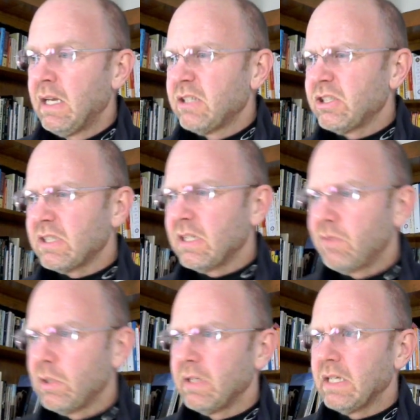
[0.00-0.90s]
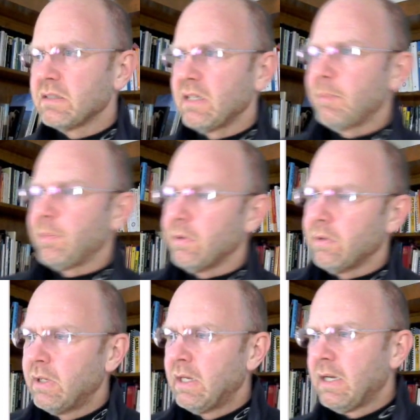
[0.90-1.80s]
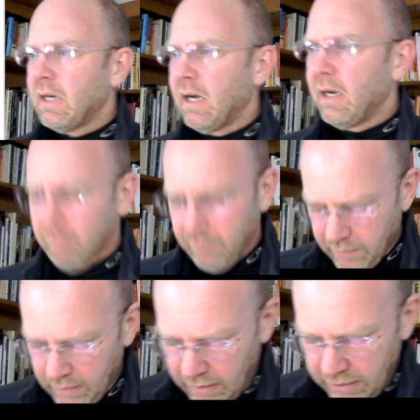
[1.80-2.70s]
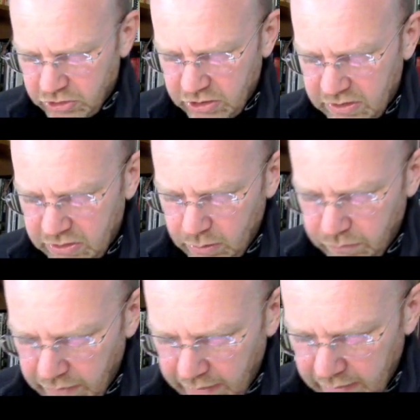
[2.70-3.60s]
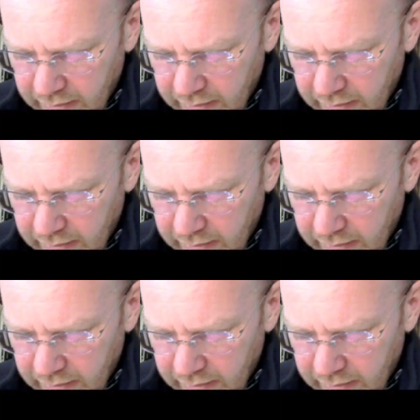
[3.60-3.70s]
Just to give you an example, hydrogen sulfide